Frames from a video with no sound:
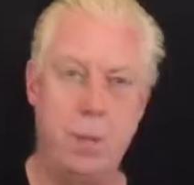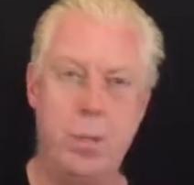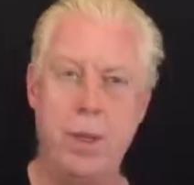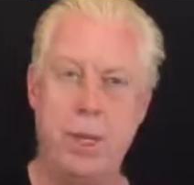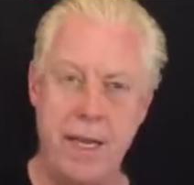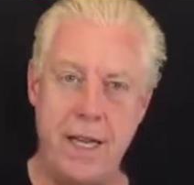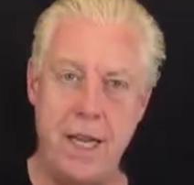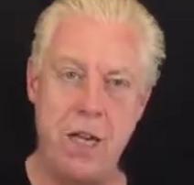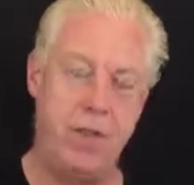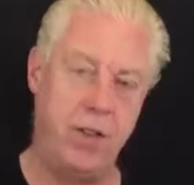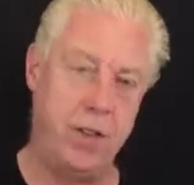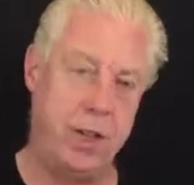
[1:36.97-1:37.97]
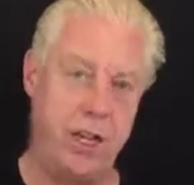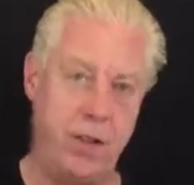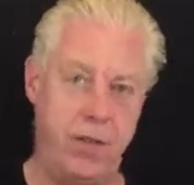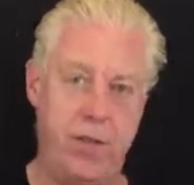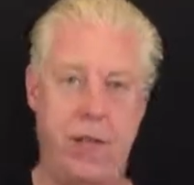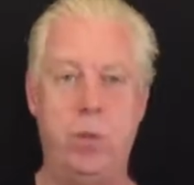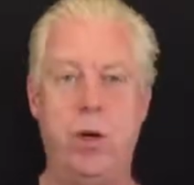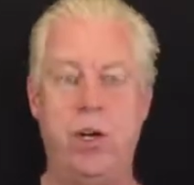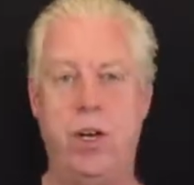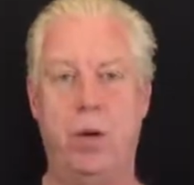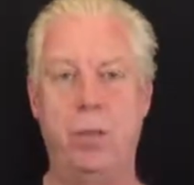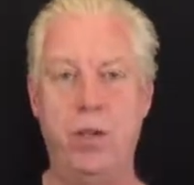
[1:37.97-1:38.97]
believe that if they were to
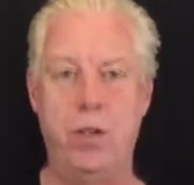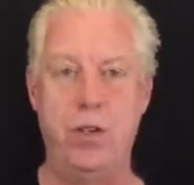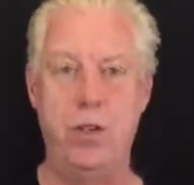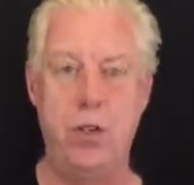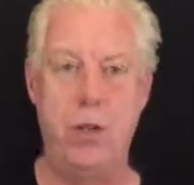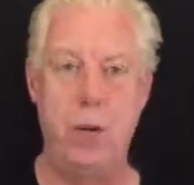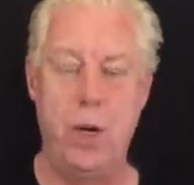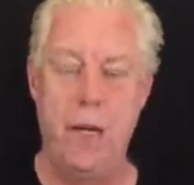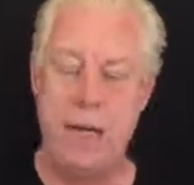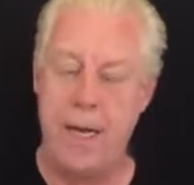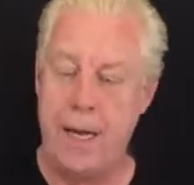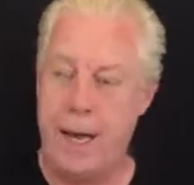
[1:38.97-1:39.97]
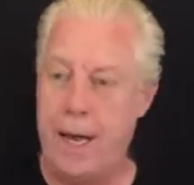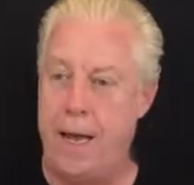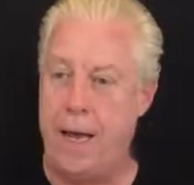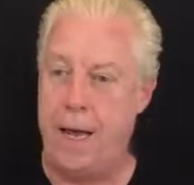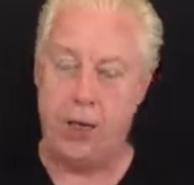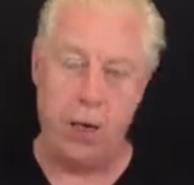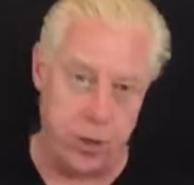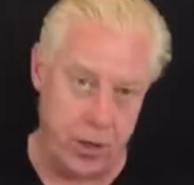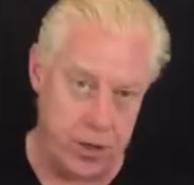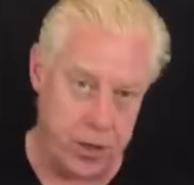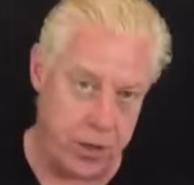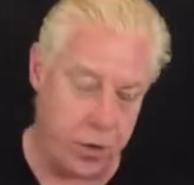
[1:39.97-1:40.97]
come and do a coaching
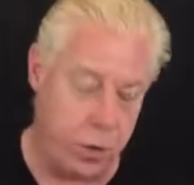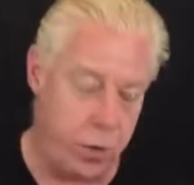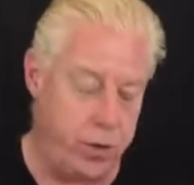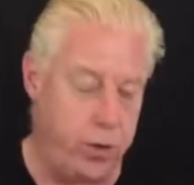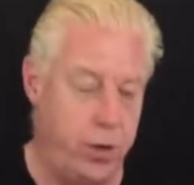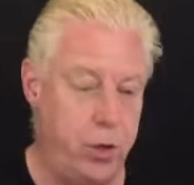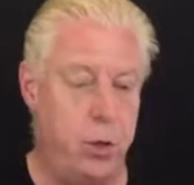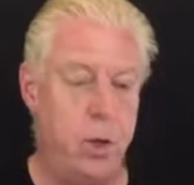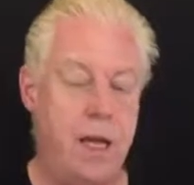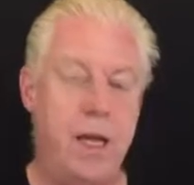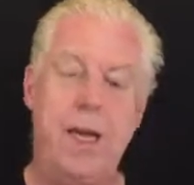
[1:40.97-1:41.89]
session with you,